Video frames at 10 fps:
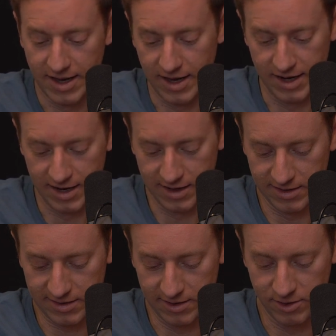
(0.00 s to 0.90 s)
It
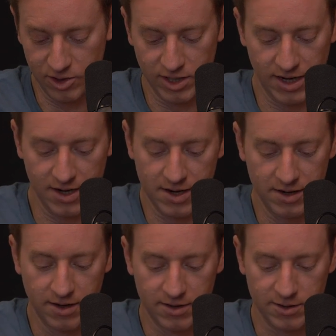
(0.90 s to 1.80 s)
is gin,
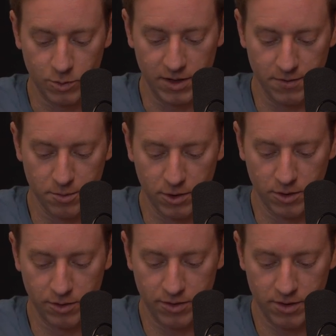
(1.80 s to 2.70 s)
sweet
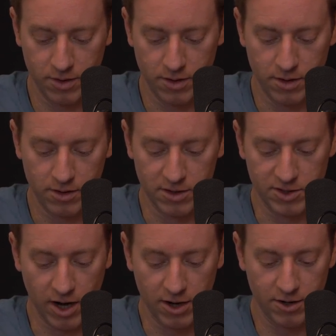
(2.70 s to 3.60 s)
vermouth,
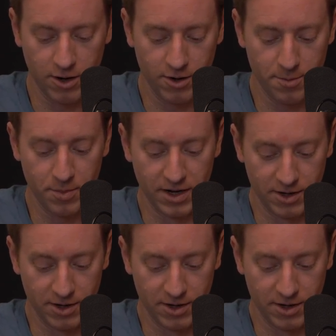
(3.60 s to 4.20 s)
Lajardo, and